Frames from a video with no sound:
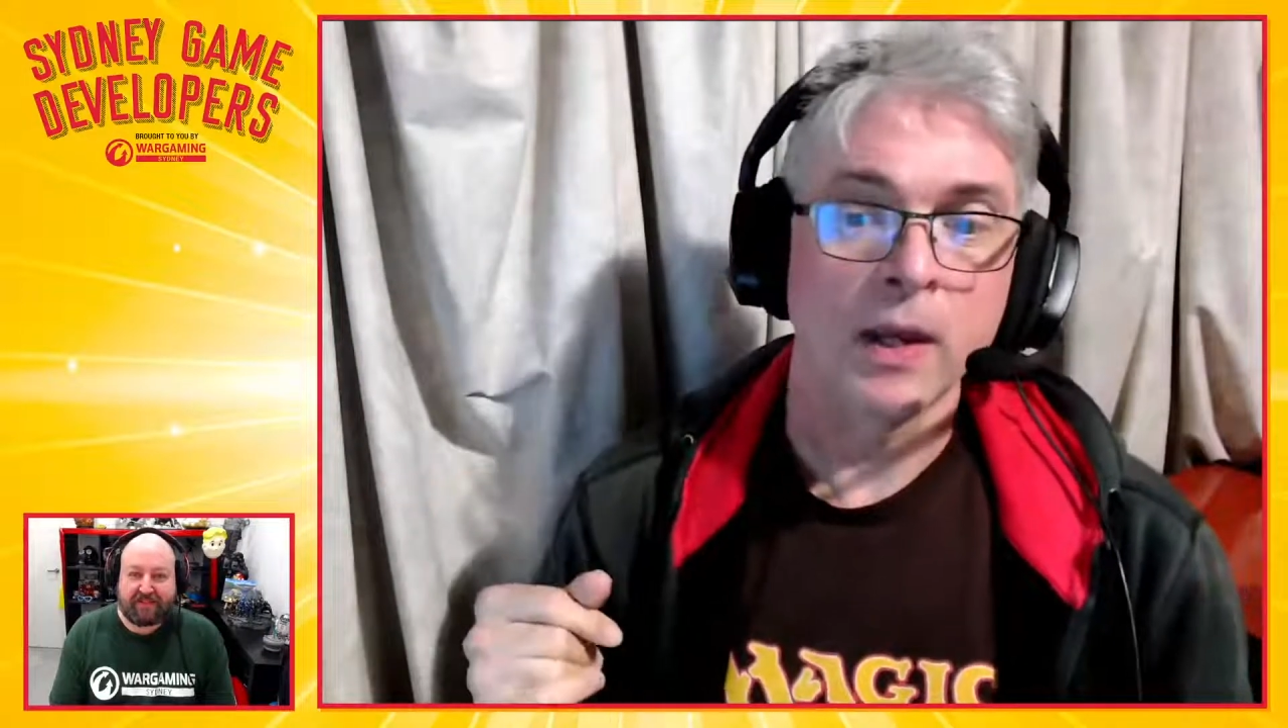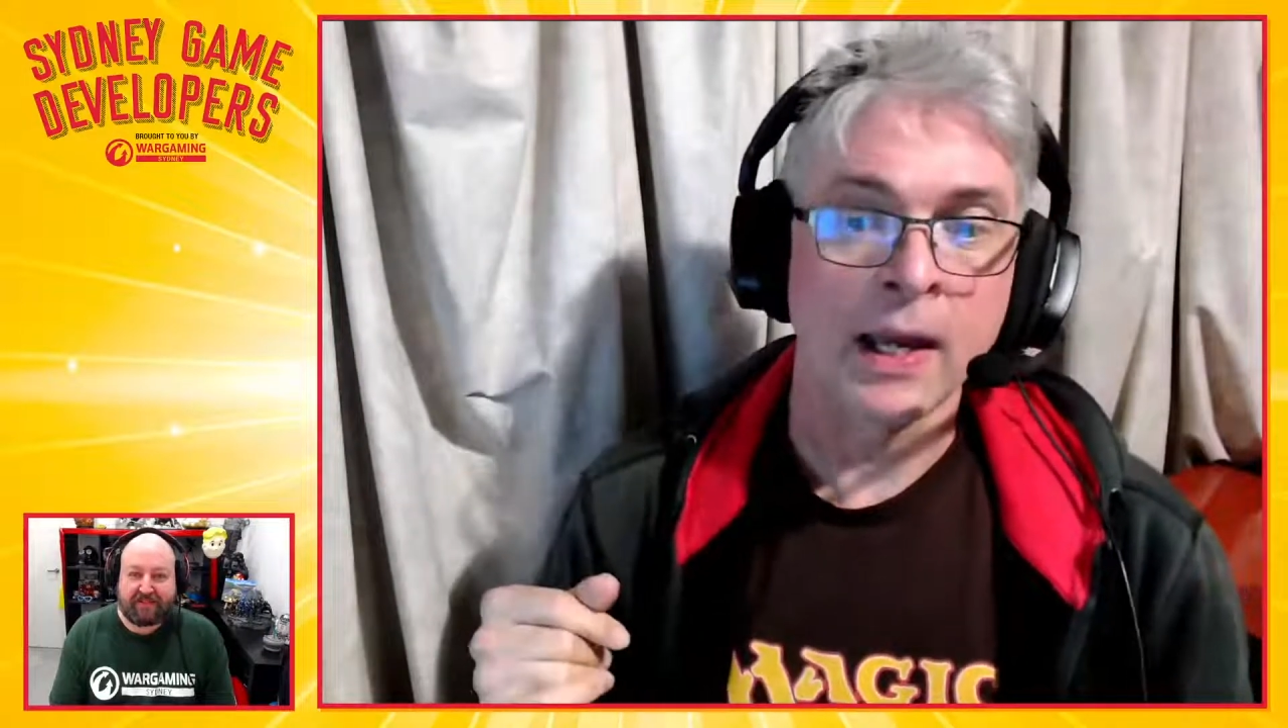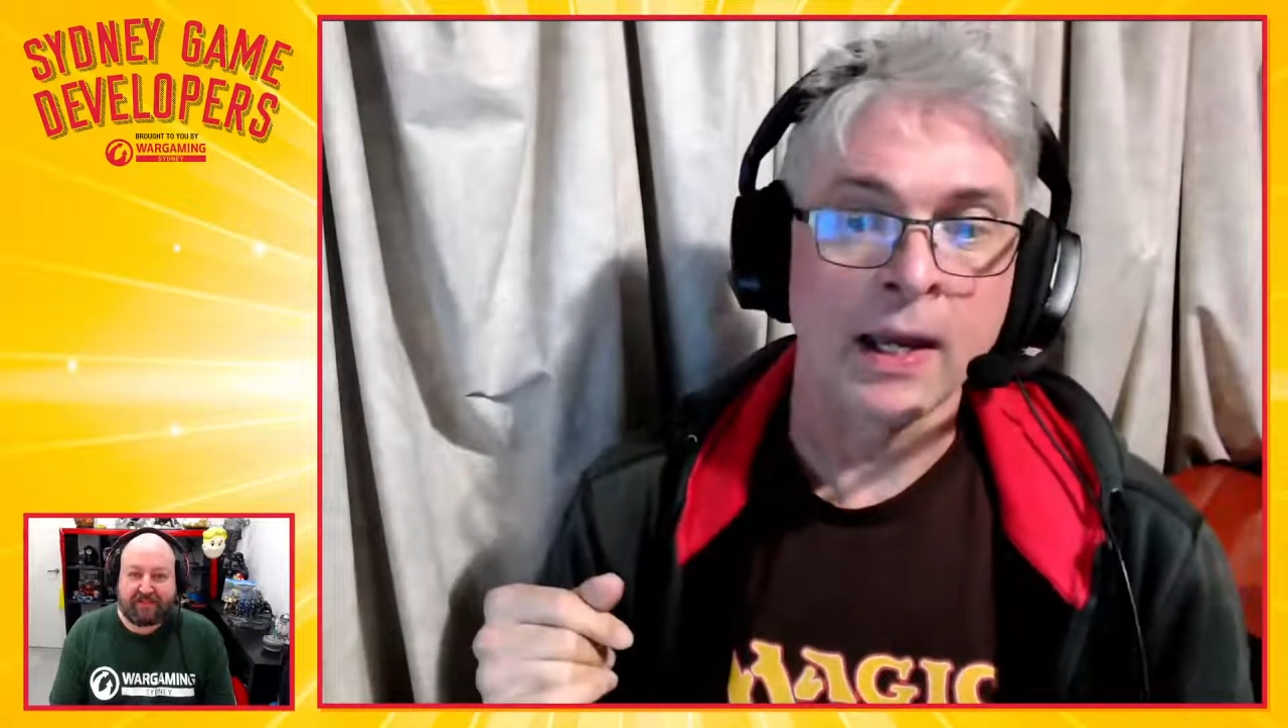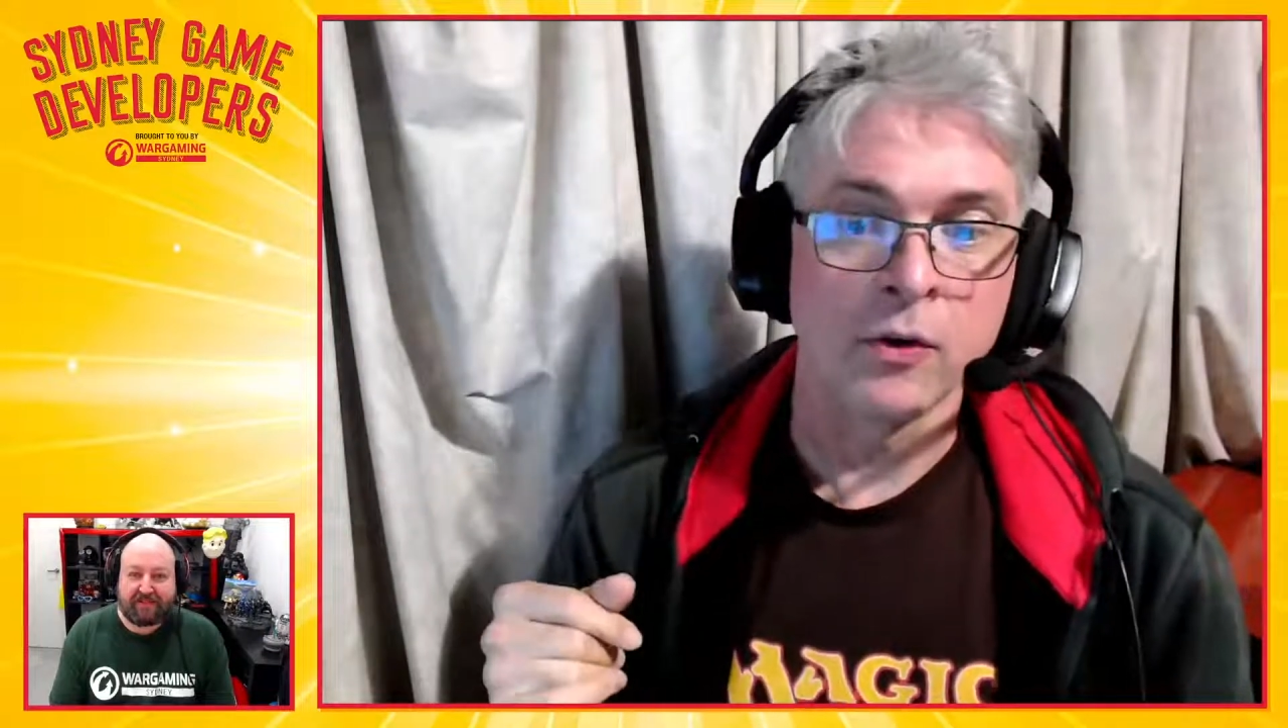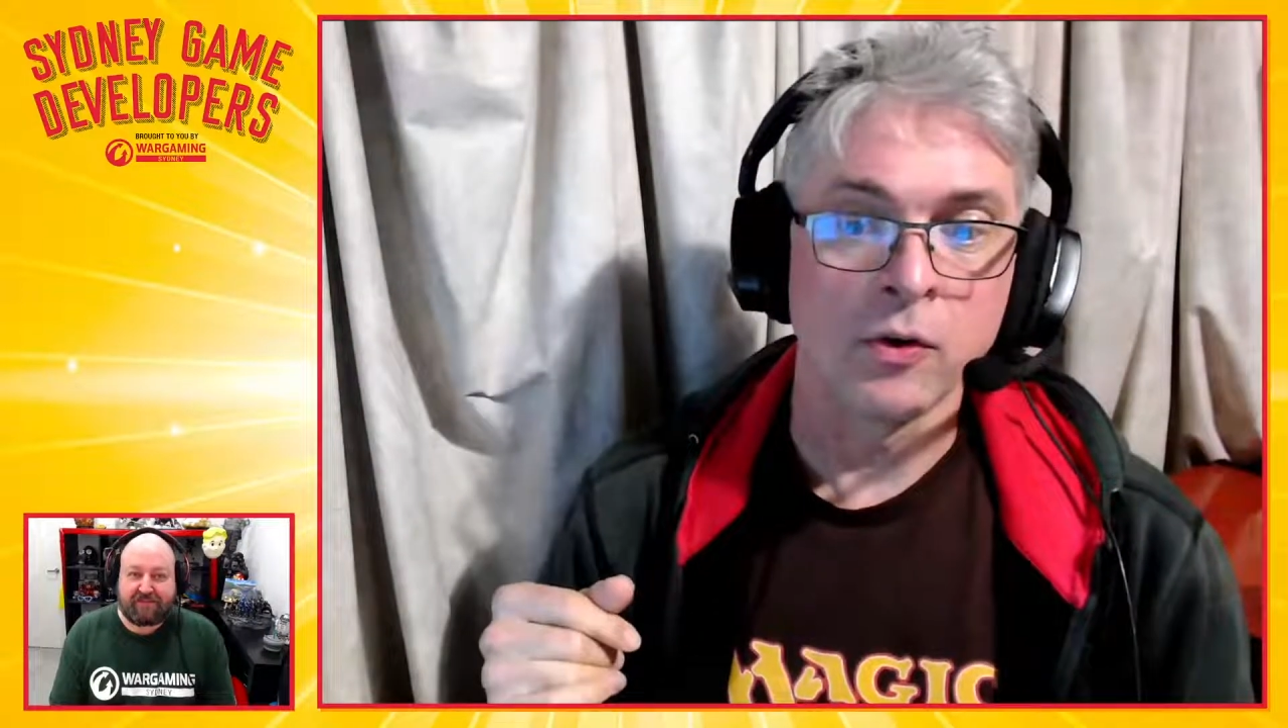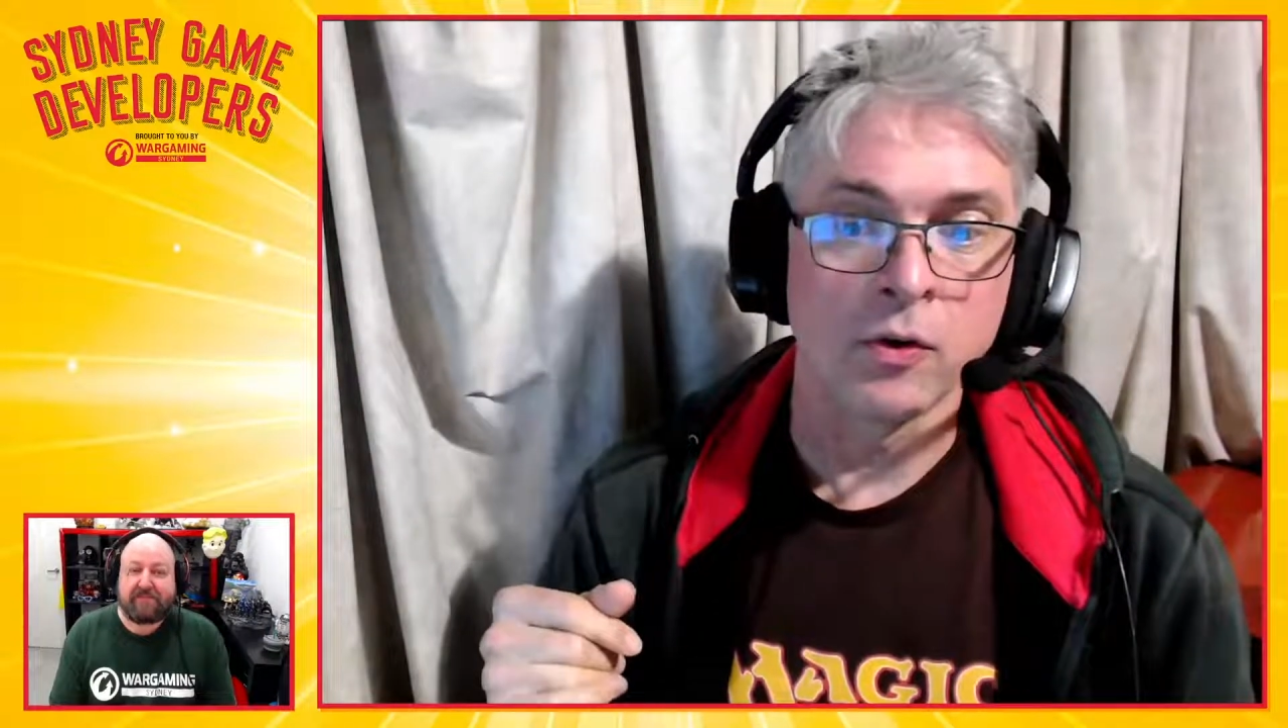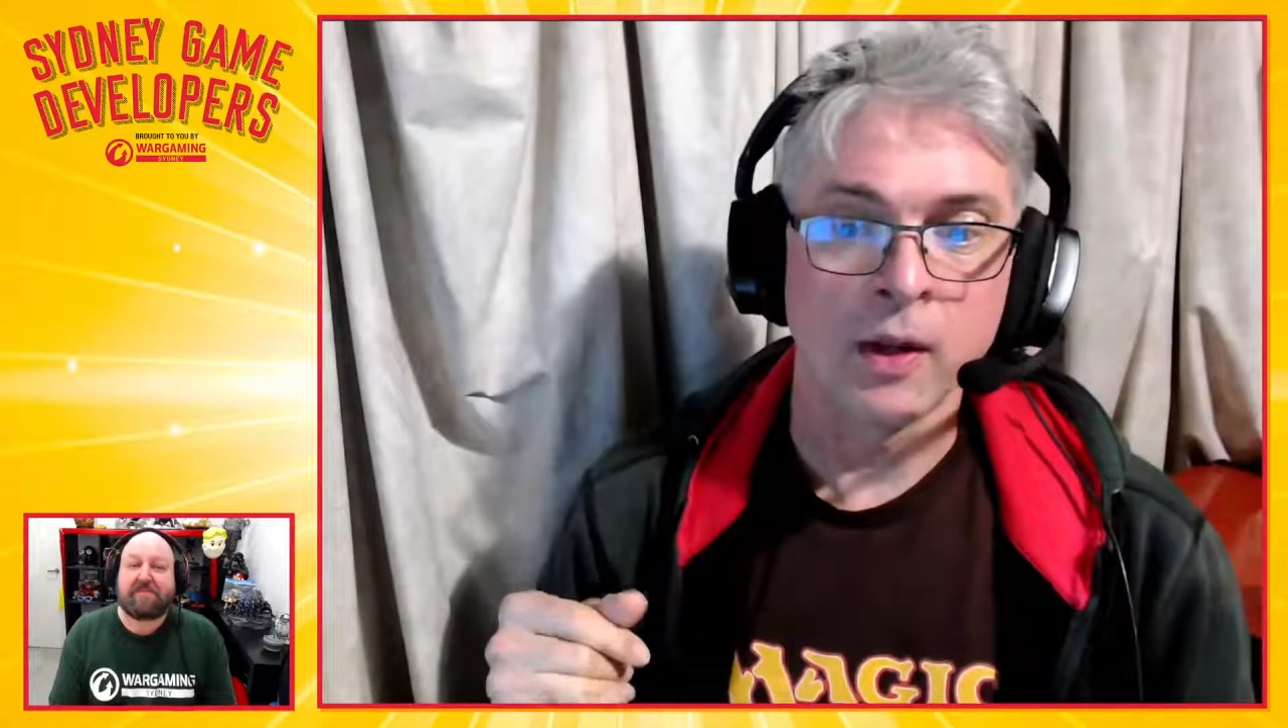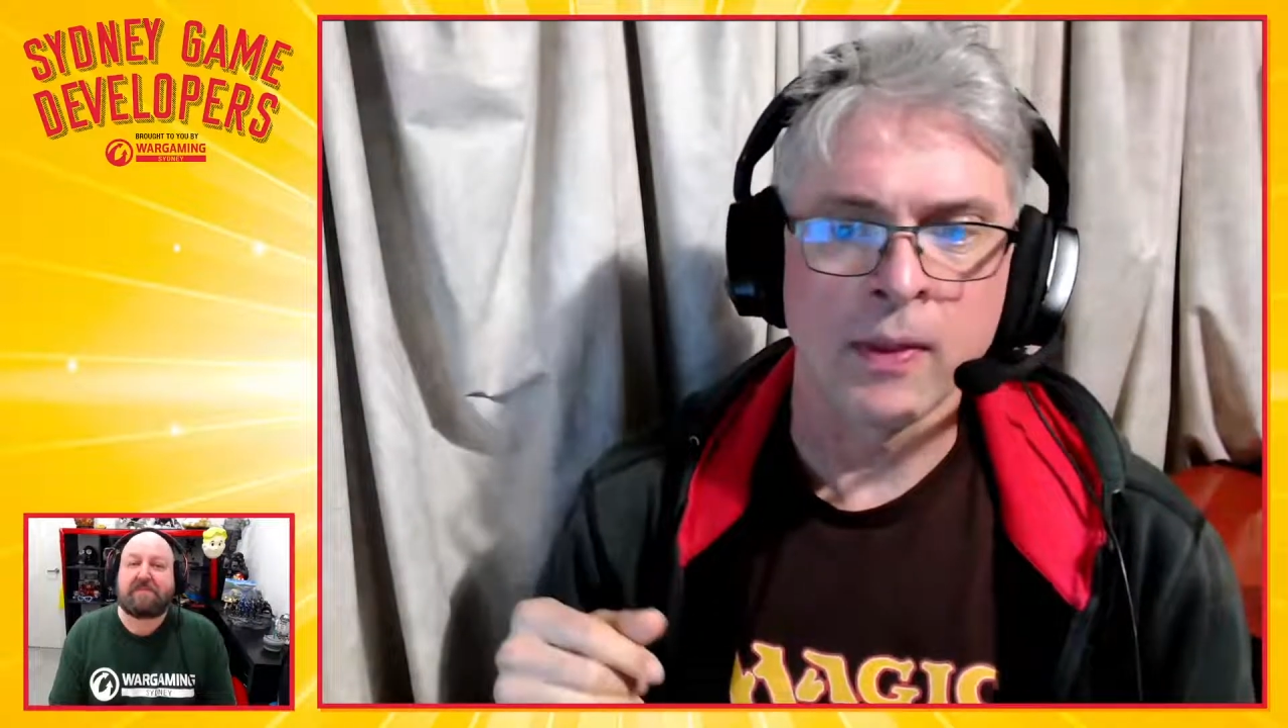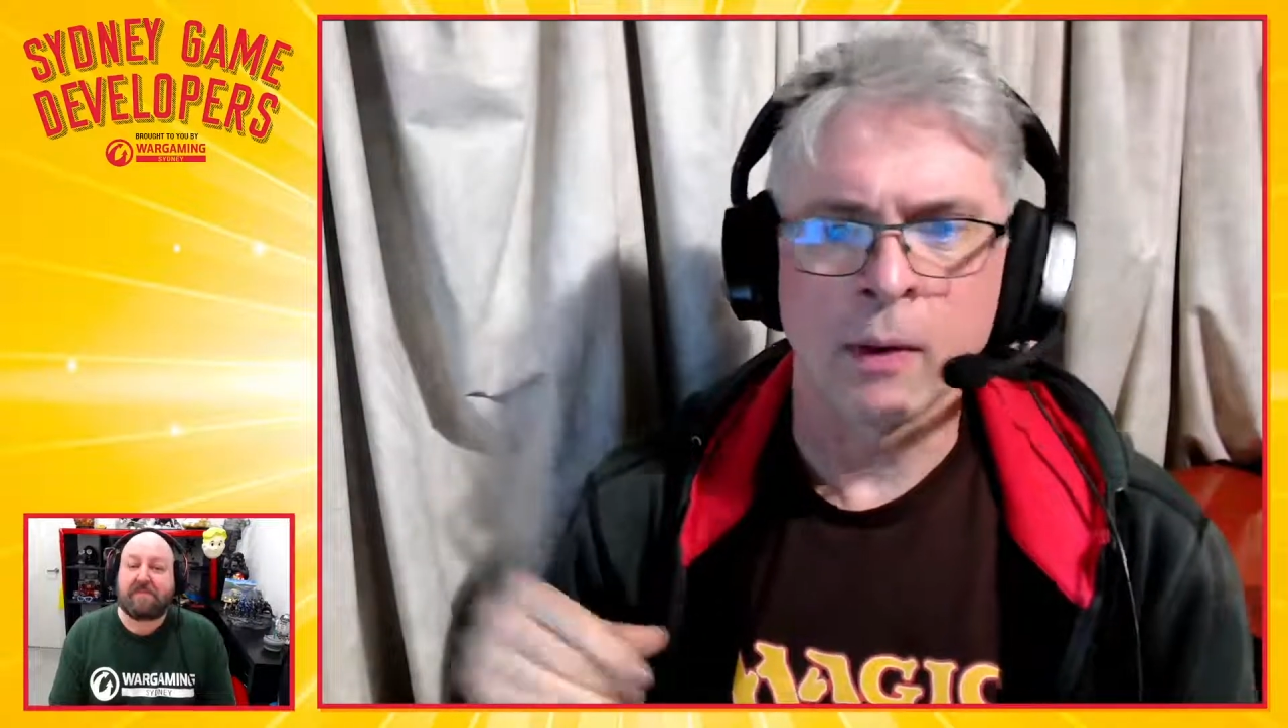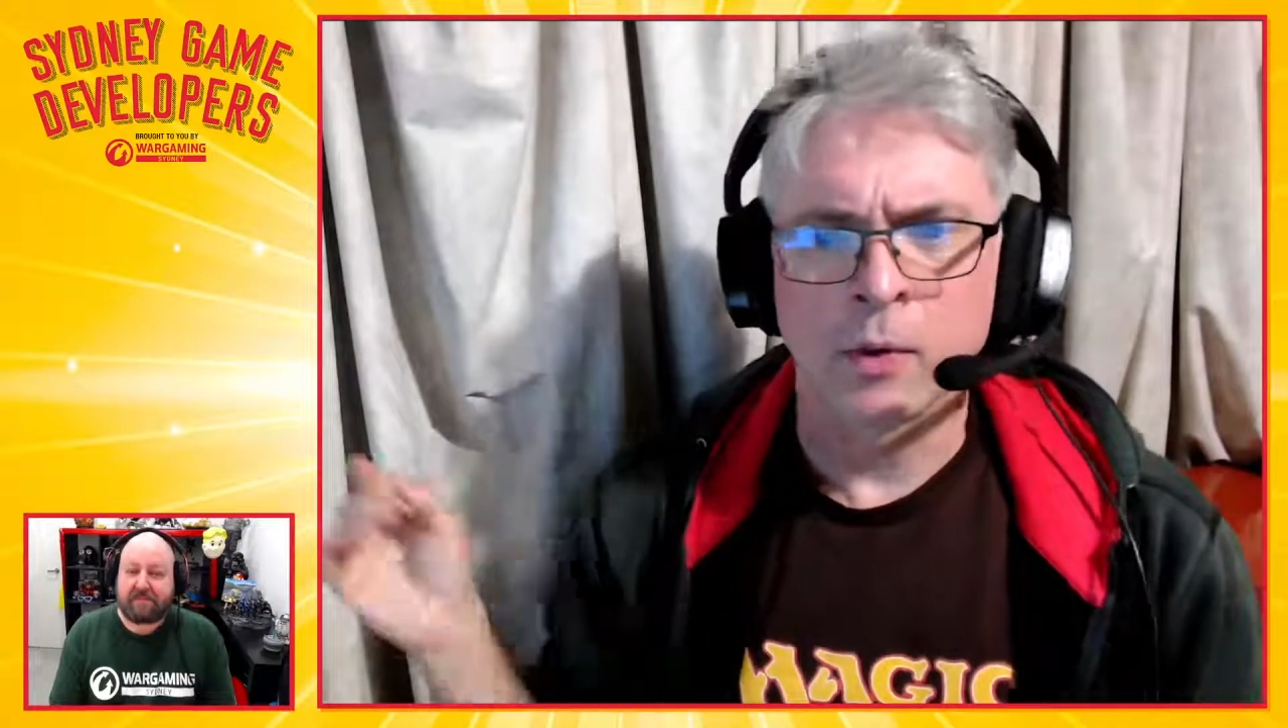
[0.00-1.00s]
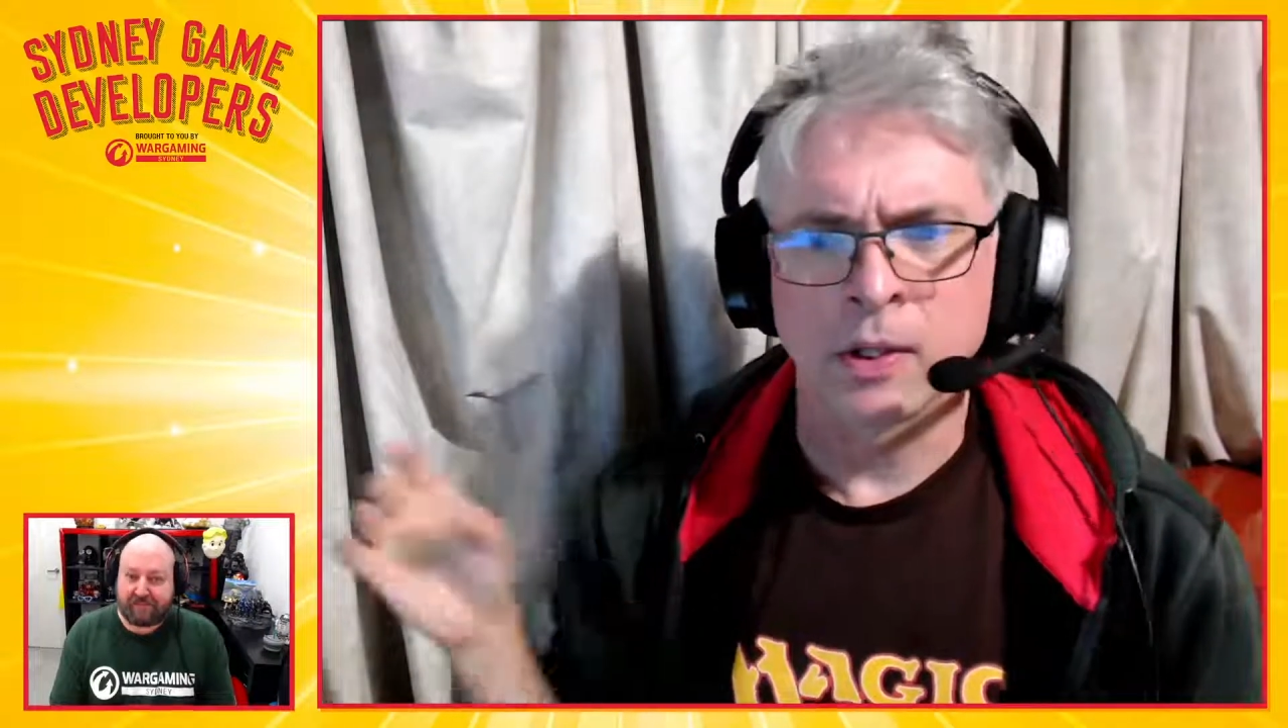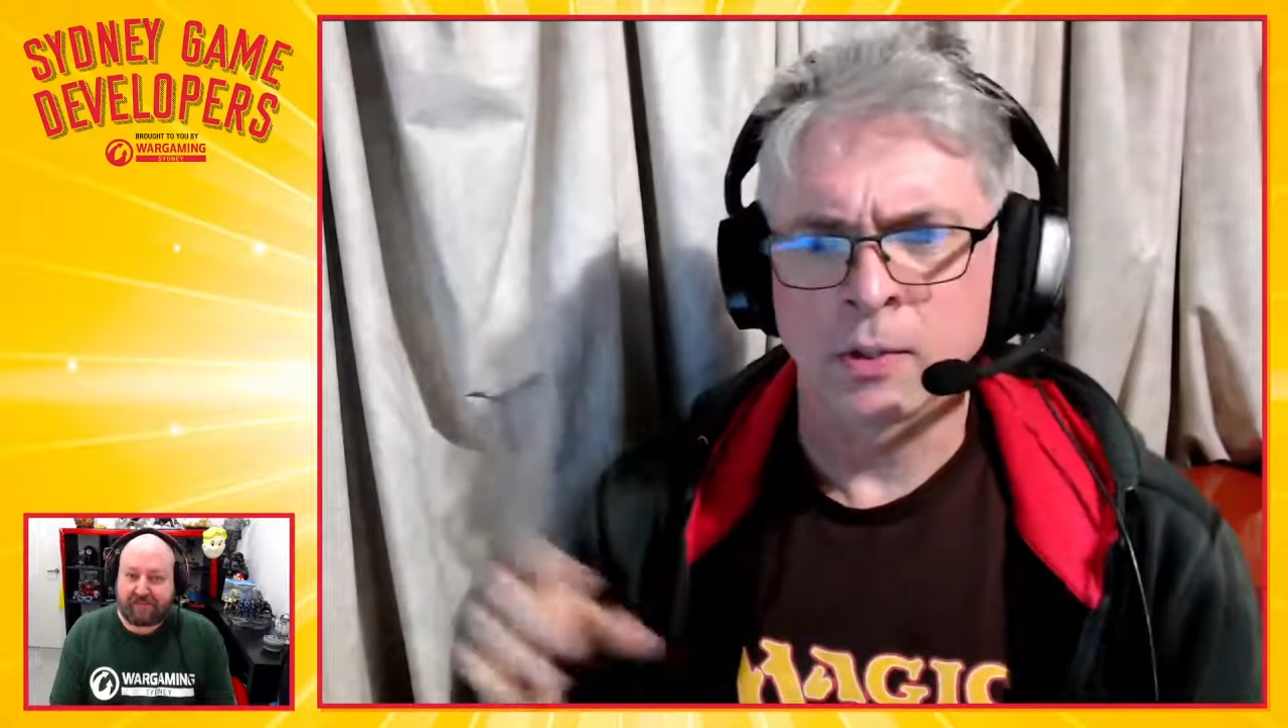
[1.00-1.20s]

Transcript: and there